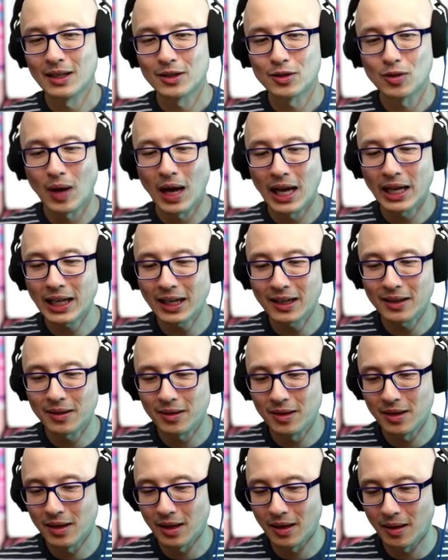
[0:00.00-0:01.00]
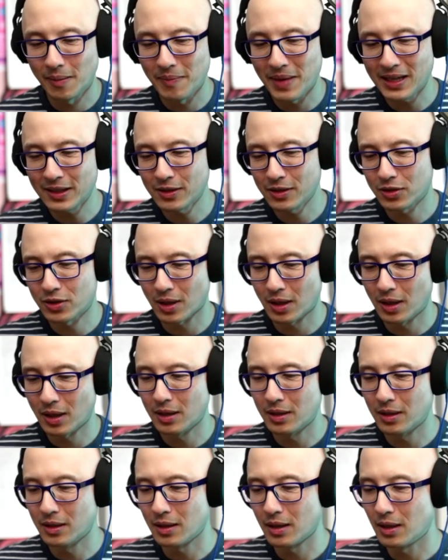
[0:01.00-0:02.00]
So I get messaged
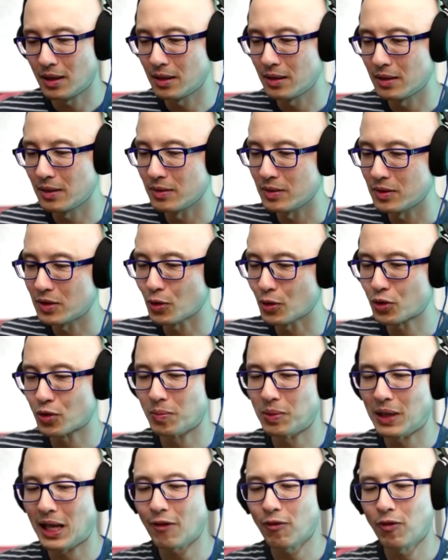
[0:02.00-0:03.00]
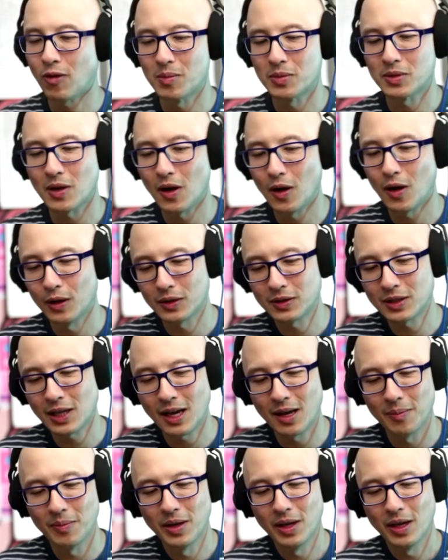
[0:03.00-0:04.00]
on social platforms all the
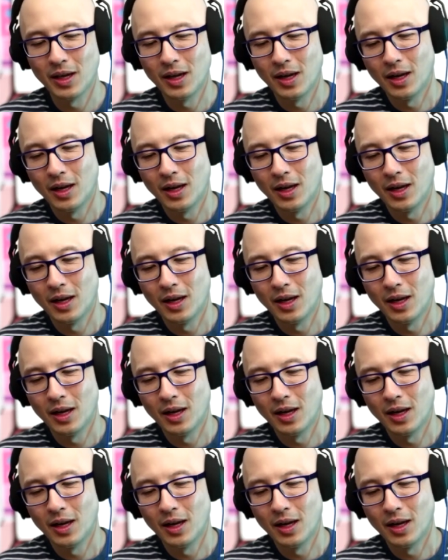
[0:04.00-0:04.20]
time.